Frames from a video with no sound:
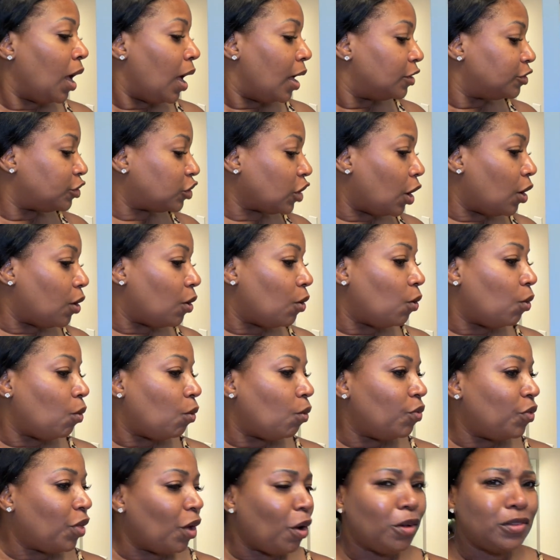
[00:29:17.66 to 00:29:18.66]

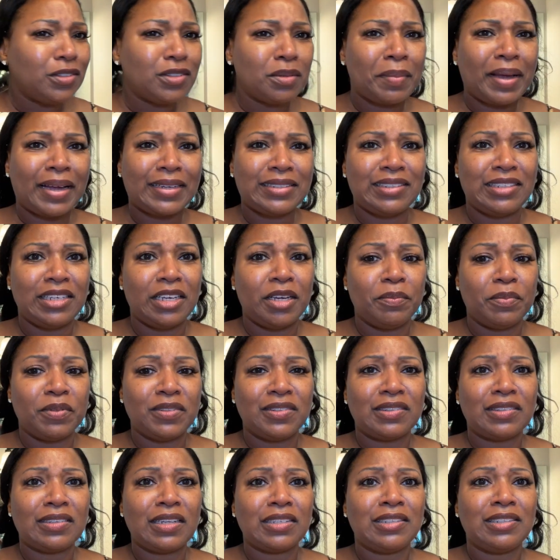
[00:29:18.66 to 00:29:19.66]
So those are my tips
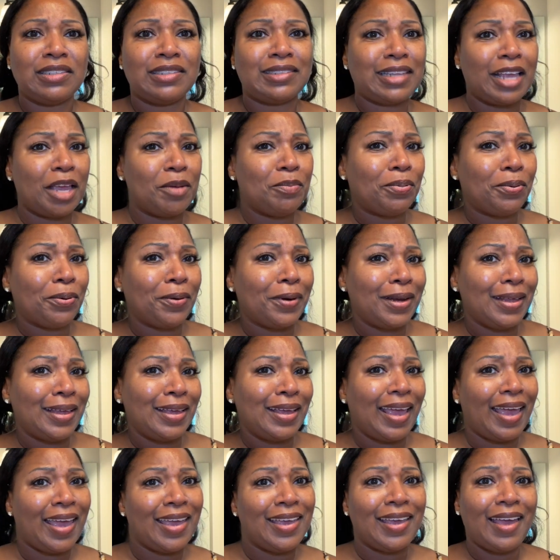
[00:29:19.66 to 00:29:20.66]
to stay
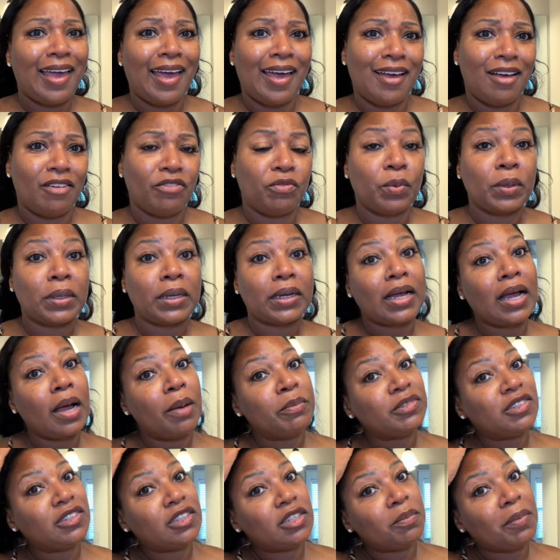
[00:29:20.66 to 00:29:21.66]
pretty AF when it
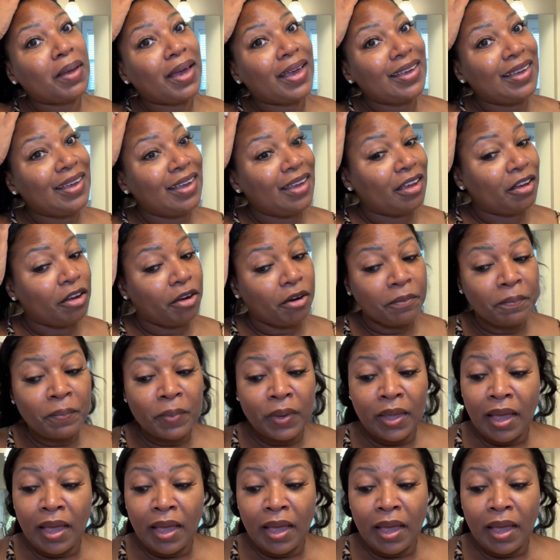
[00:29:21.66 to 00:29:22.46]
comes to my hair.